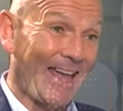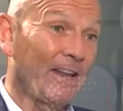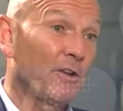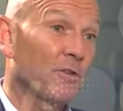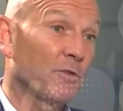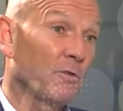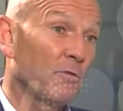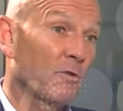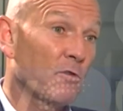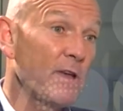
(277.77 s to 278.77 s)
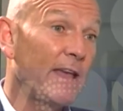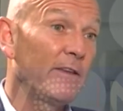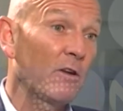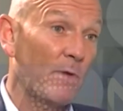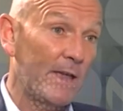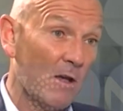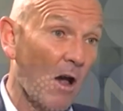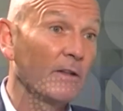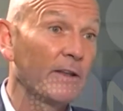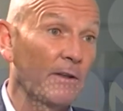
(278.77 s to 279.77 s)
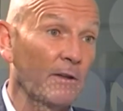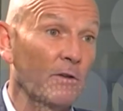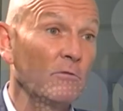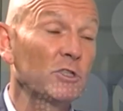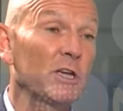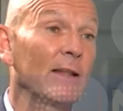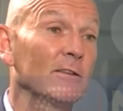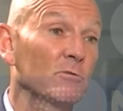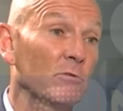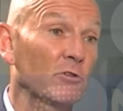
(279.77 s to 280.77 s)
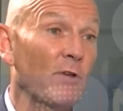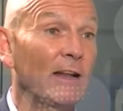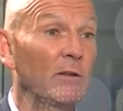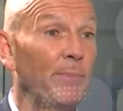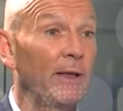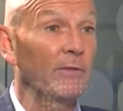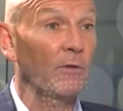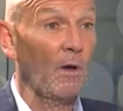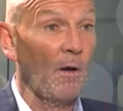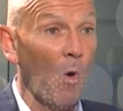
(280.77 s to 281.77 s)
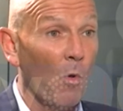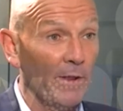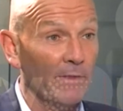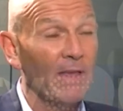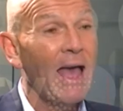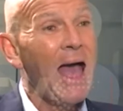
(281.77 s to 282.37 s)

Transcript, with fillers: into creating great content on those channels to attract the biggest audience